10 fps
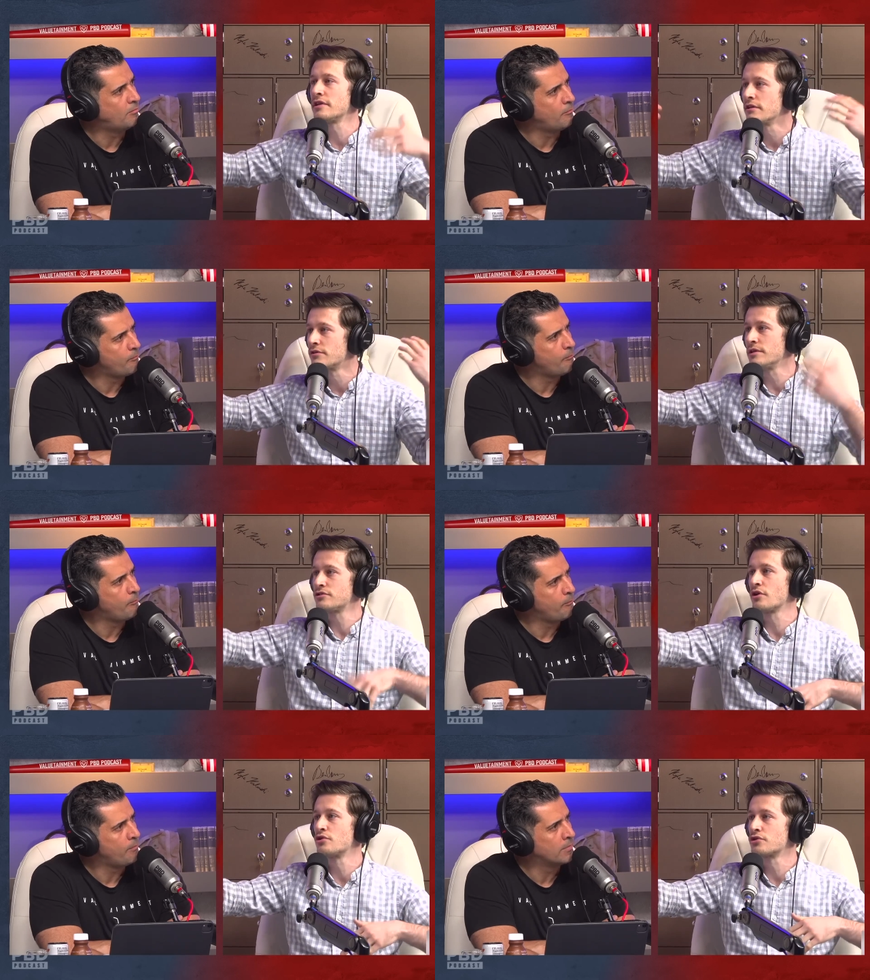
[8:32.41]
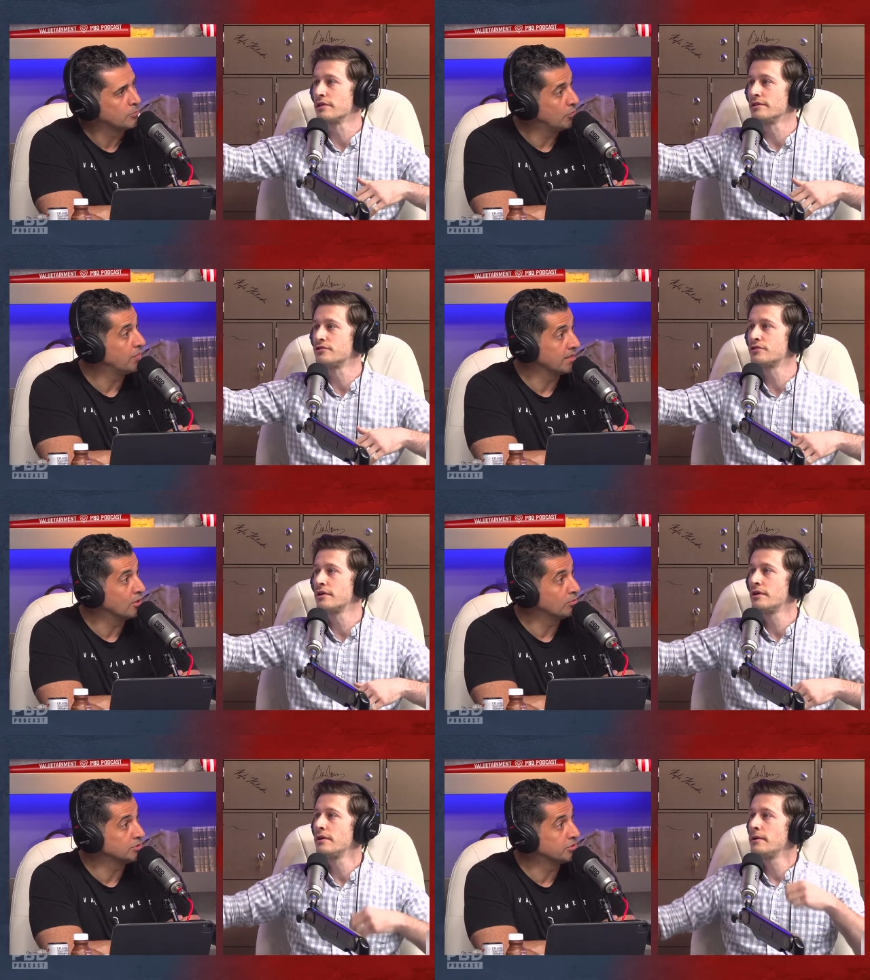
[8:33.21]
Speaker 1: Hillary socialist. You think
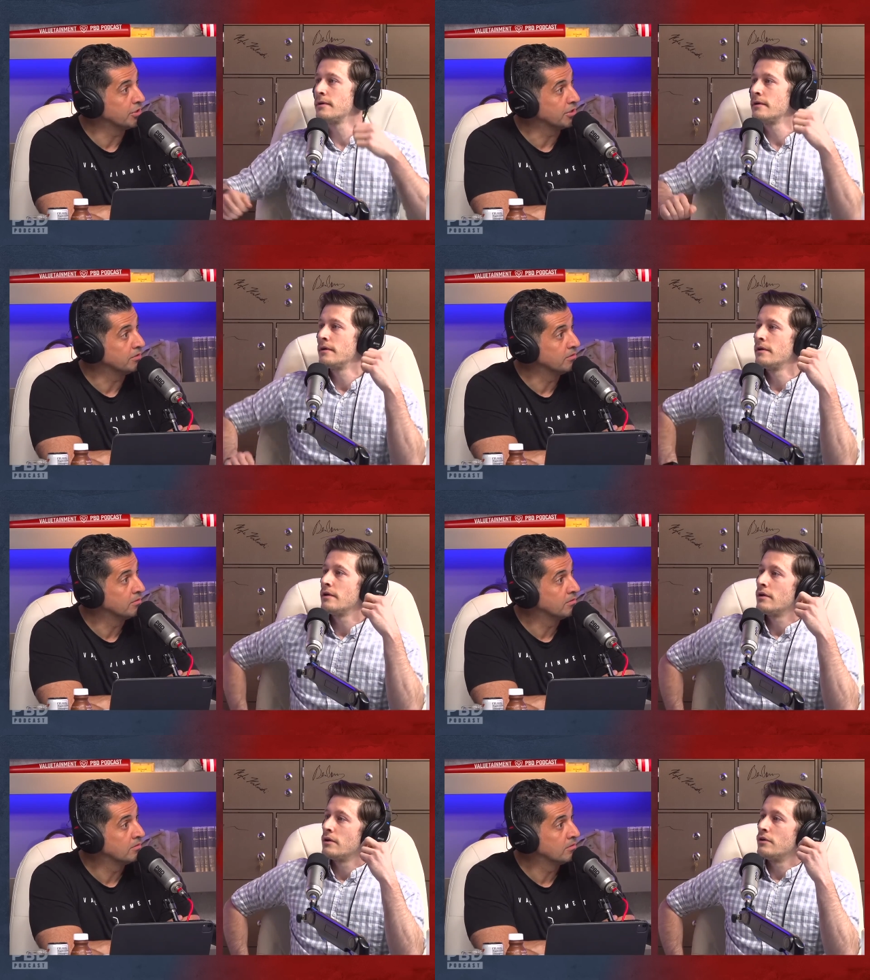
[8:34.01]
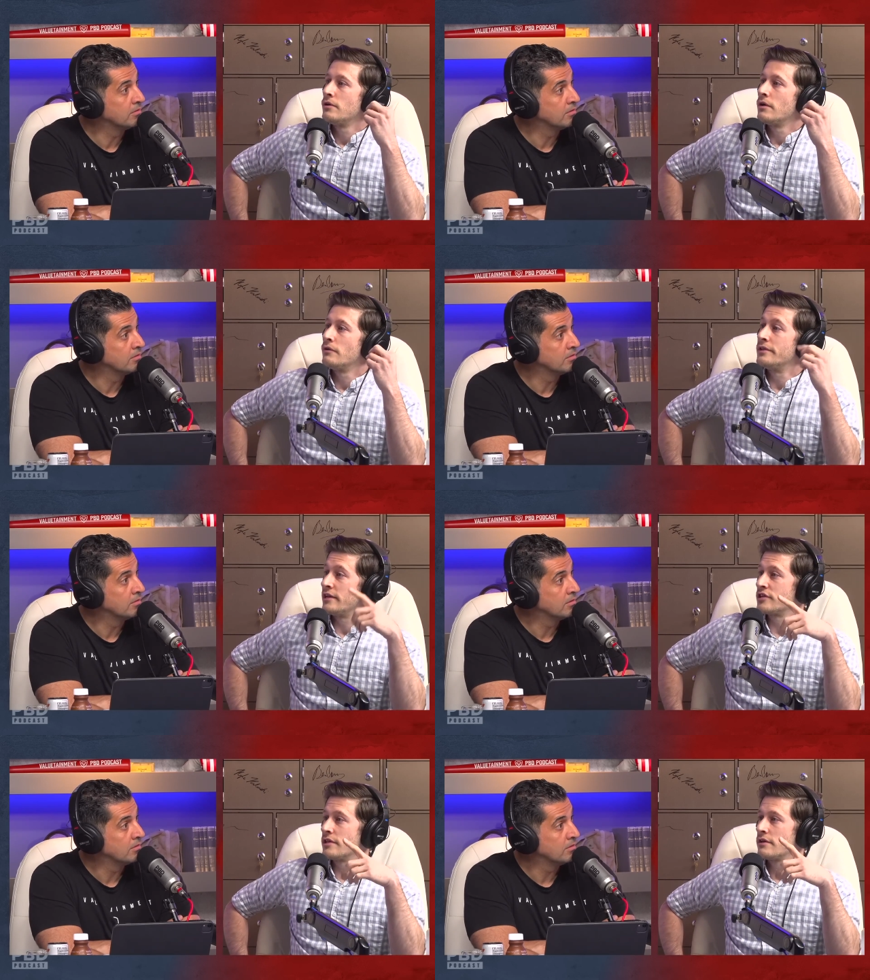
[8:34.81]
Hillary's good?
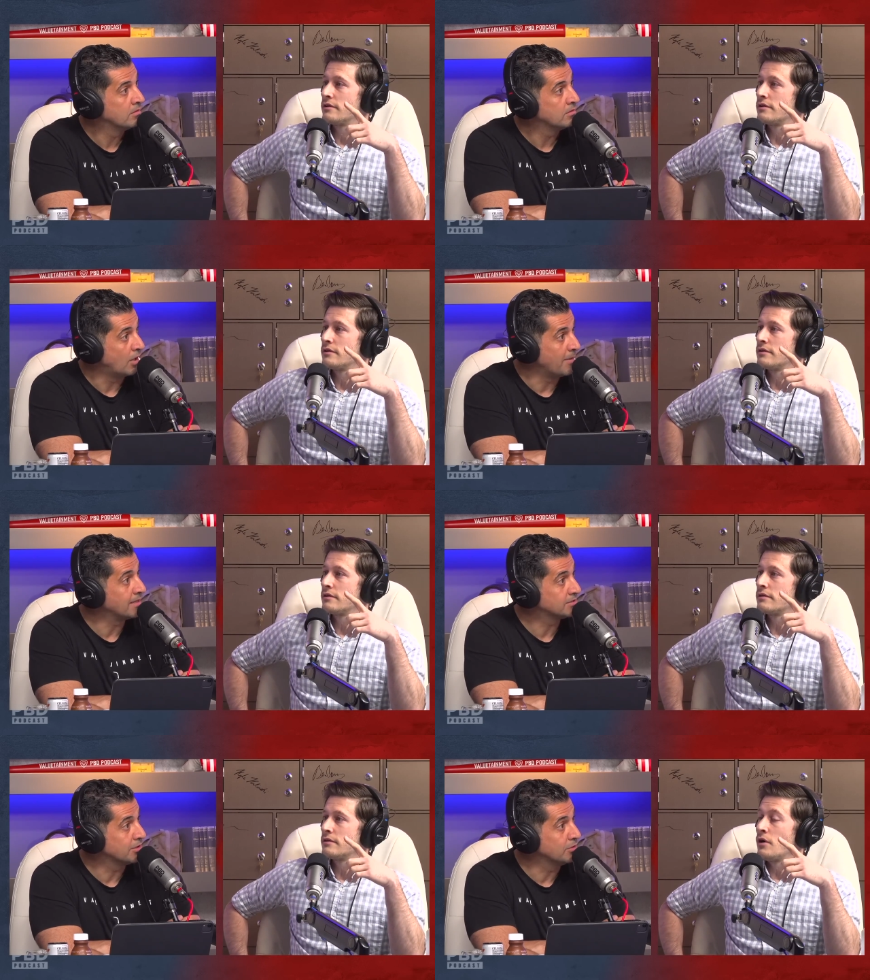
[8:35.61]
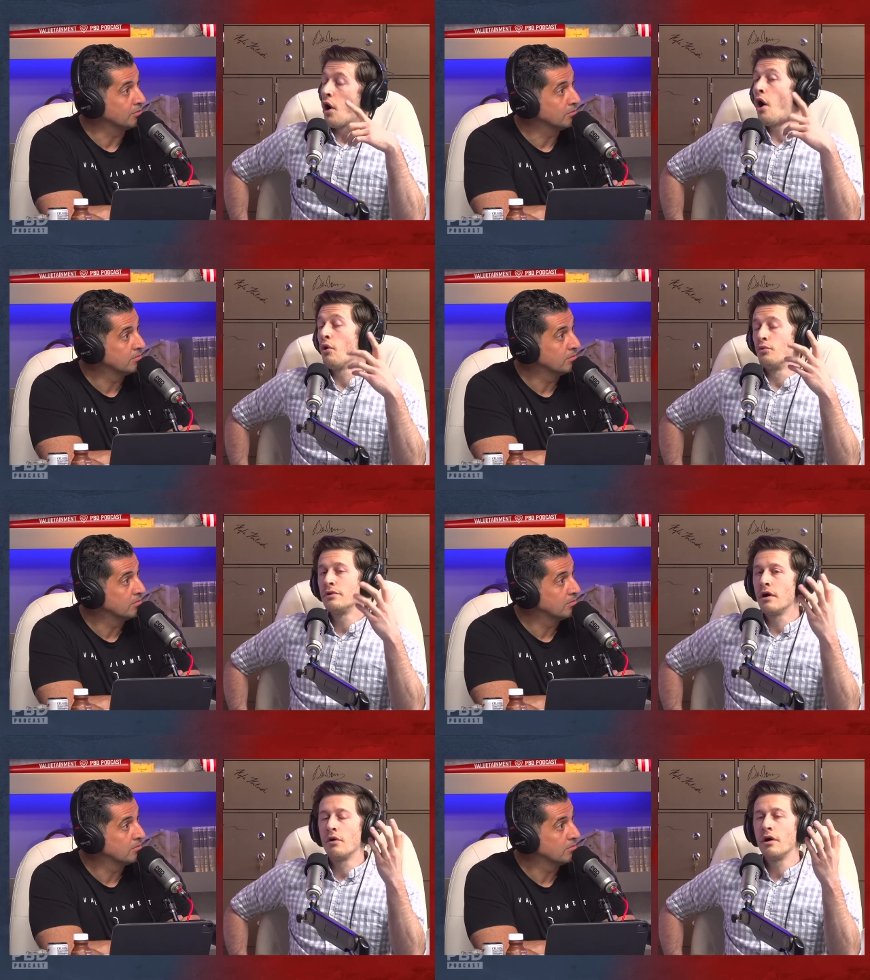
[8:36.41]
Did I say that?
Speaker 2: No, I'm asking you.
Speaker 1: Oh,
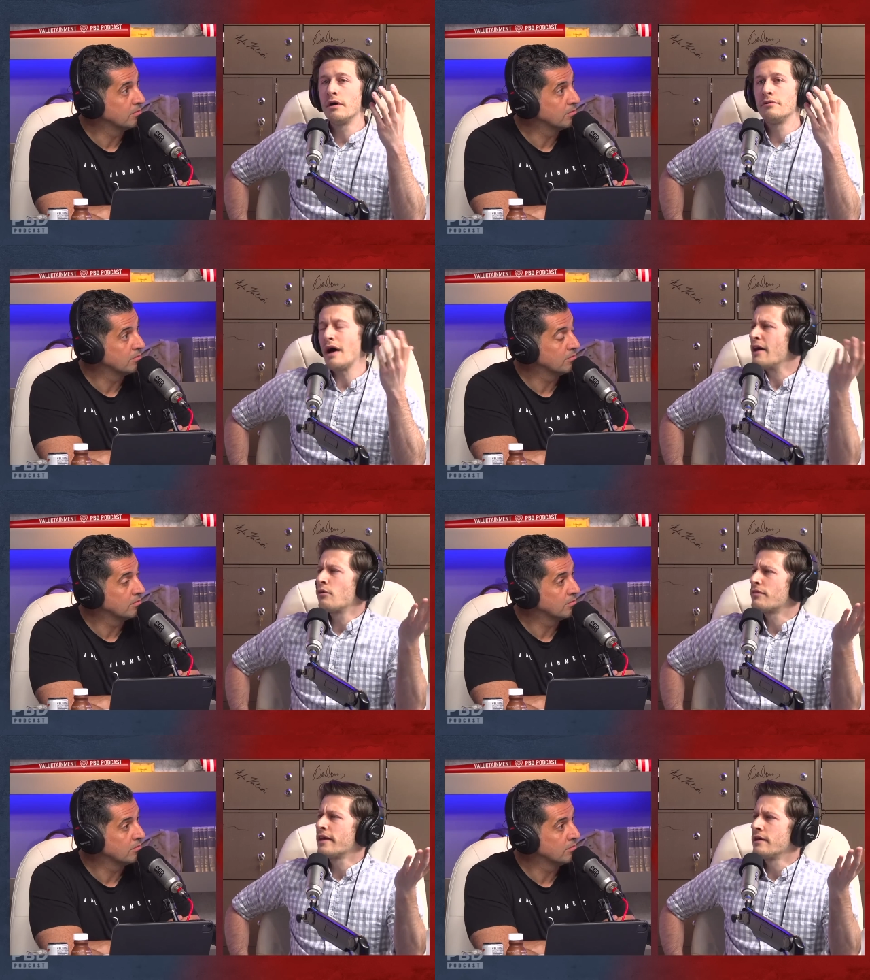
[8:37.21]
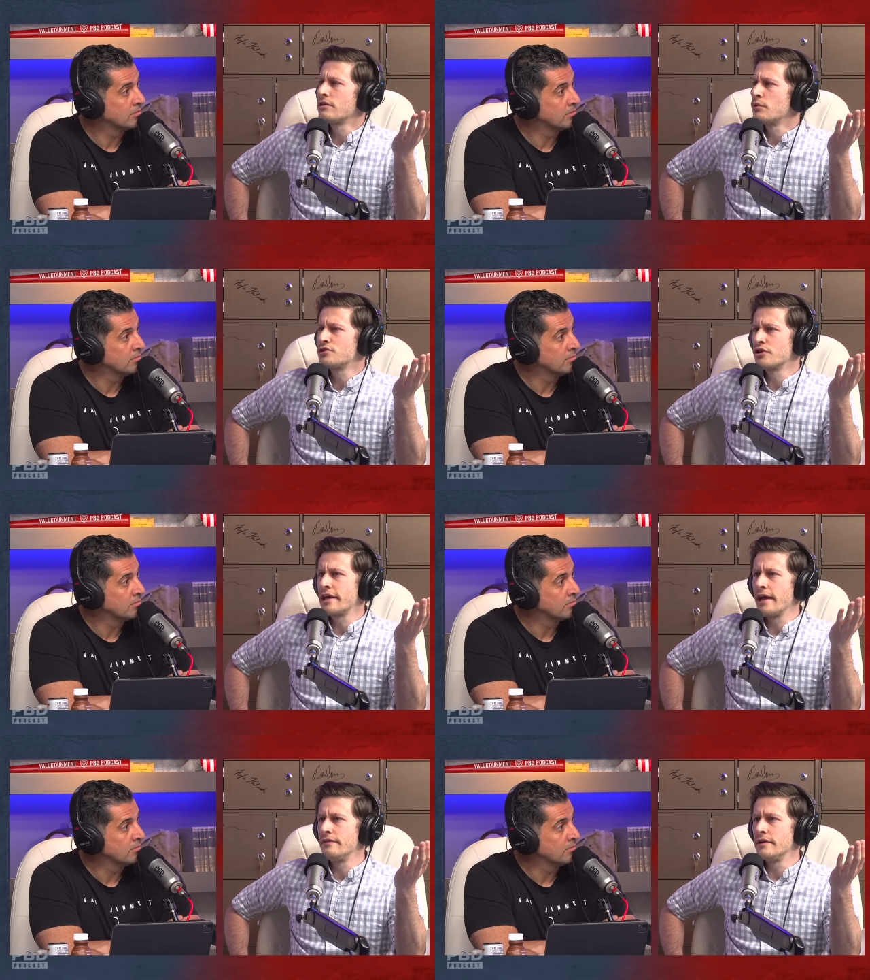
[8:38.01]
no, I don't think Hillary was a
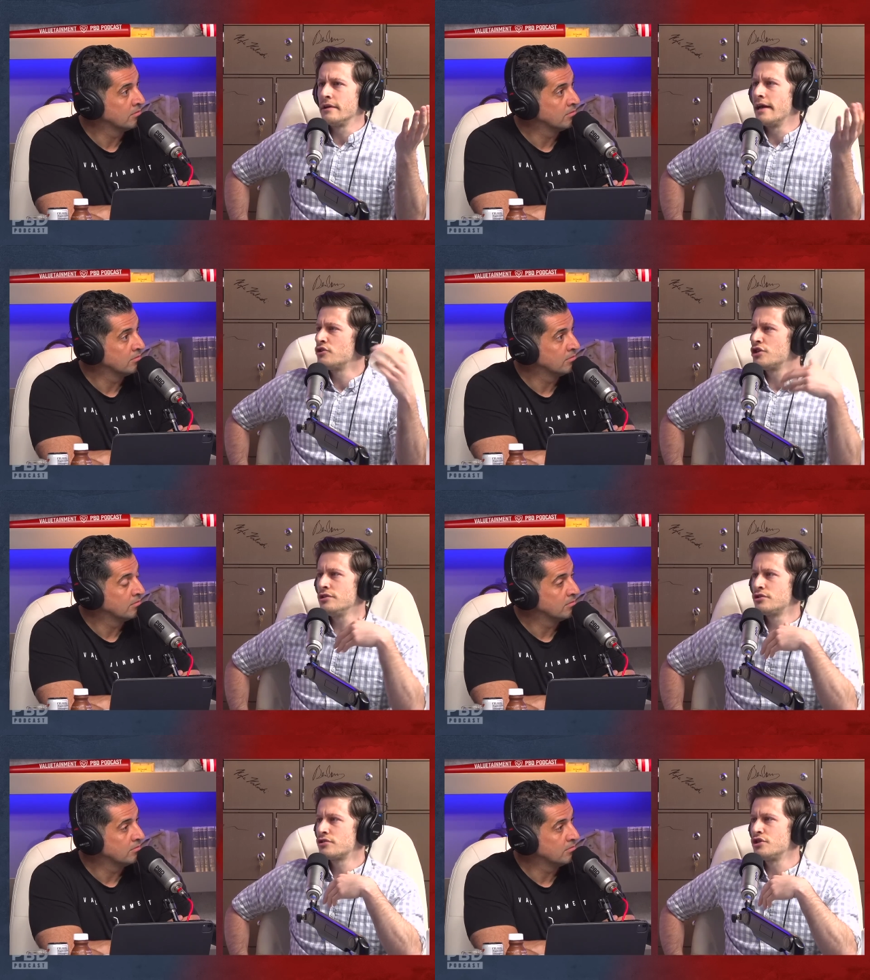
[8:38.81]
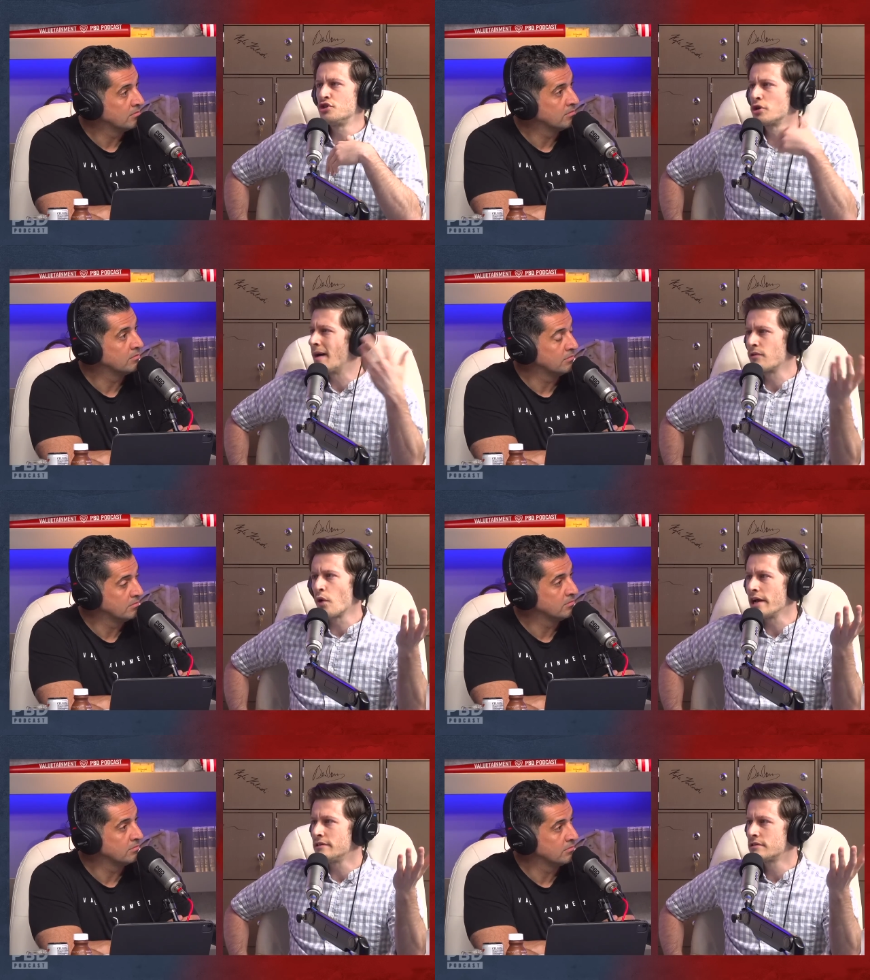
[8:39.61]
good candidate and she's to my
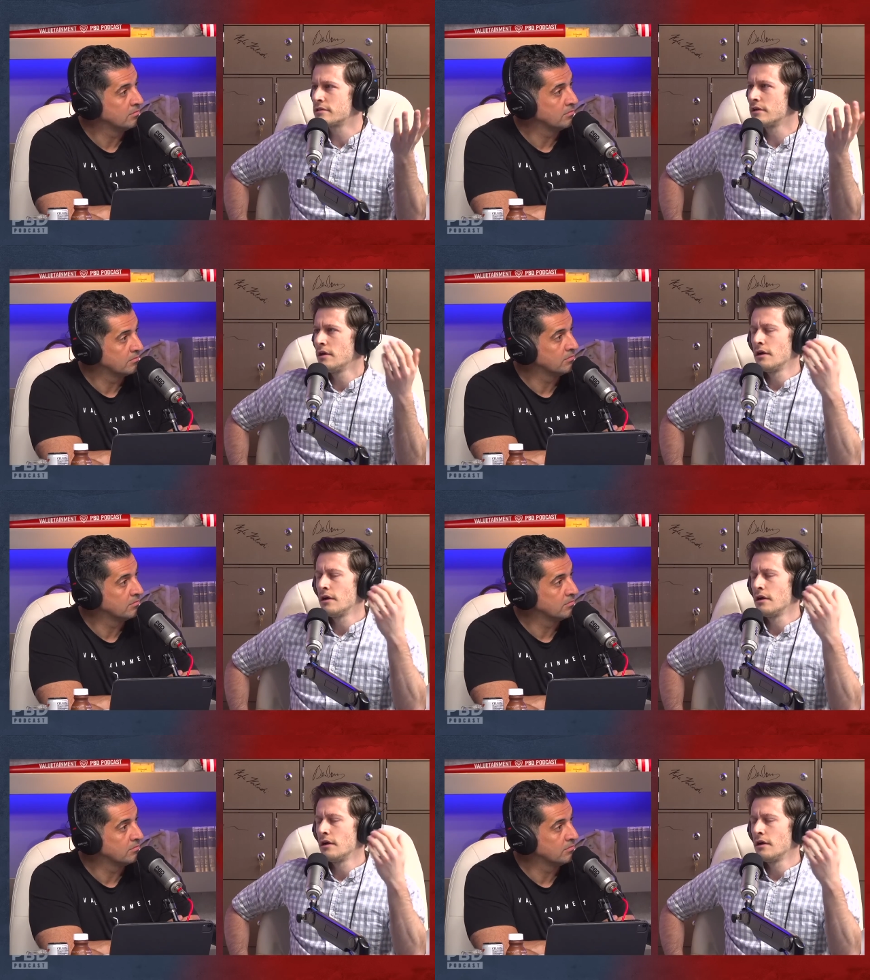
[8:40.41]
right.